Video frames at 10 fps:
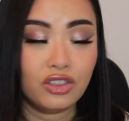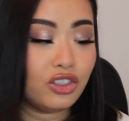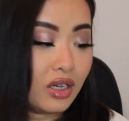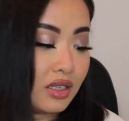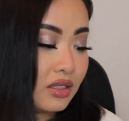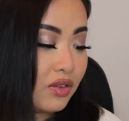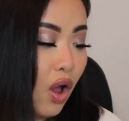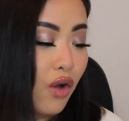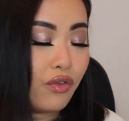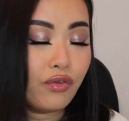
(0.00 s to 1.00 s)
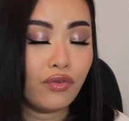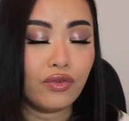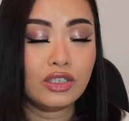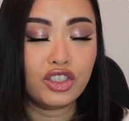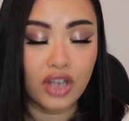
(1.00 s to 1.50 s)
just
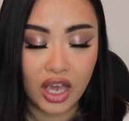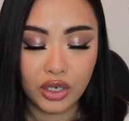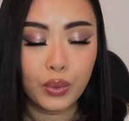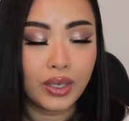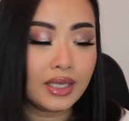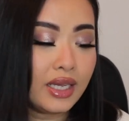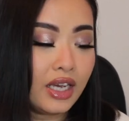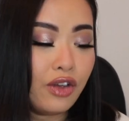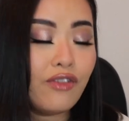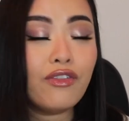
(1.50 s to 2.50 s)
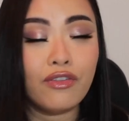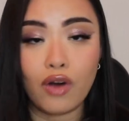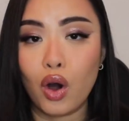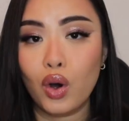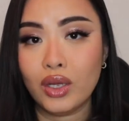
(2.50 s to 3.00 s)
genuinely
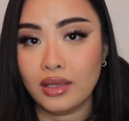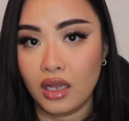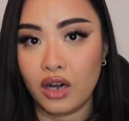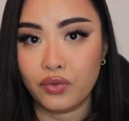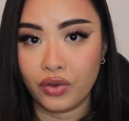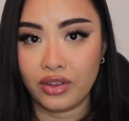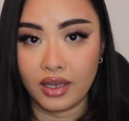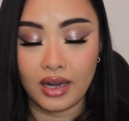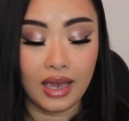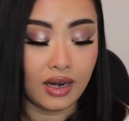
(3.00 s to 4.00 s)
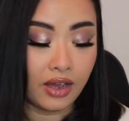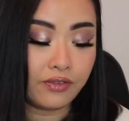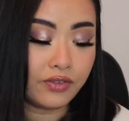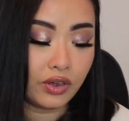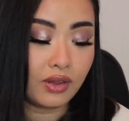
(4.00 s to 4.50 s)
fall in love with it and I
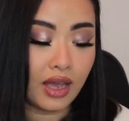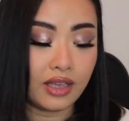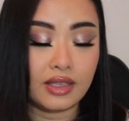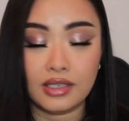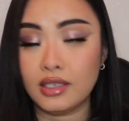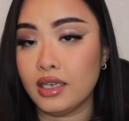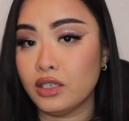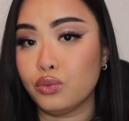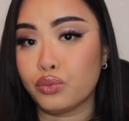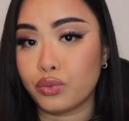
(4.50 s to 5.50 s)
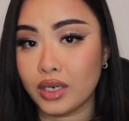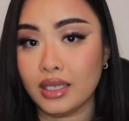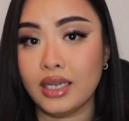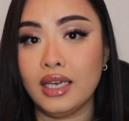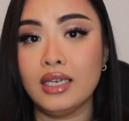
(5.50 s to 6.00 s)
feel like this is
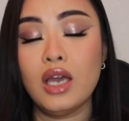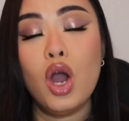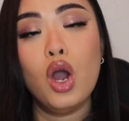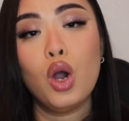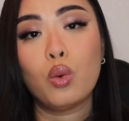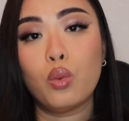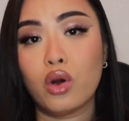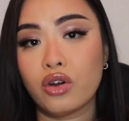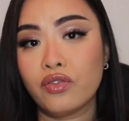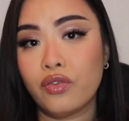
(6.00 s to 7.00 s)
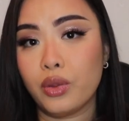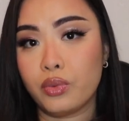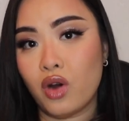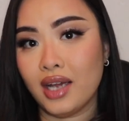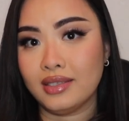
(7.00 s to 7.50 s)
really worth the
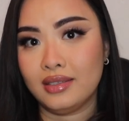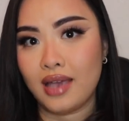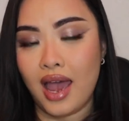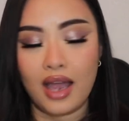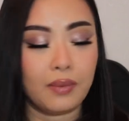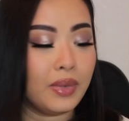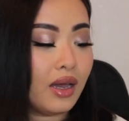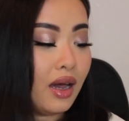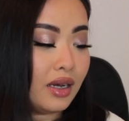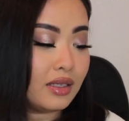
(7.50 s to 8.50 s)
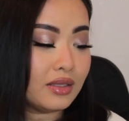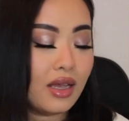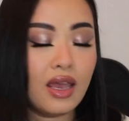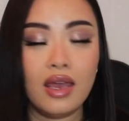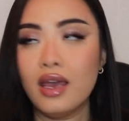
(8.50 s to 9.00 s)
price tag because
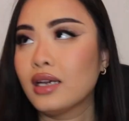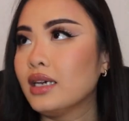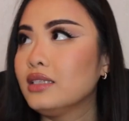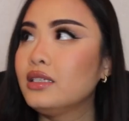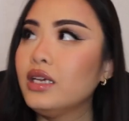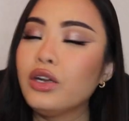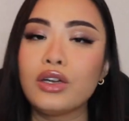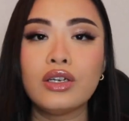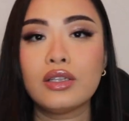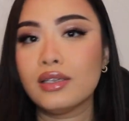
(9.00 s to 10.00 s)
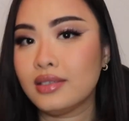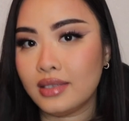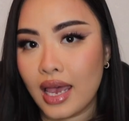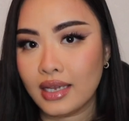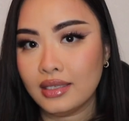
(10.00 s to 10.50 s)
consider the
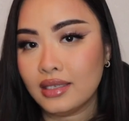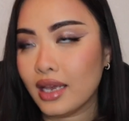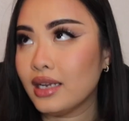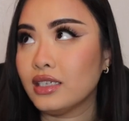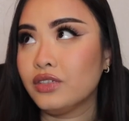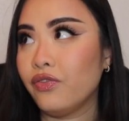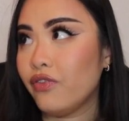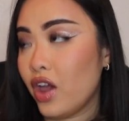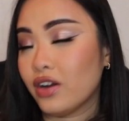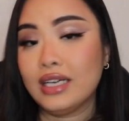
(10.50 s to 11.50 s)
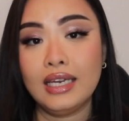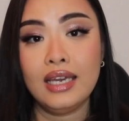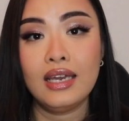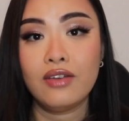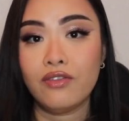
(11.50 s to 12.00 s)
scent, it is
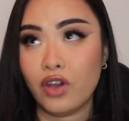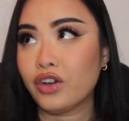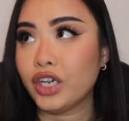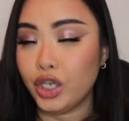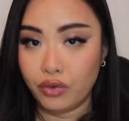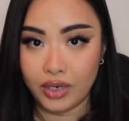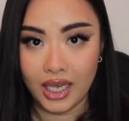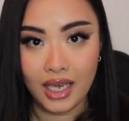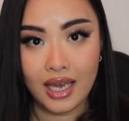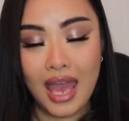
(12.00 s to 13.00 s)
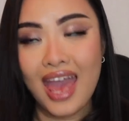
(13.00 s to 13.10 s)
very, very unique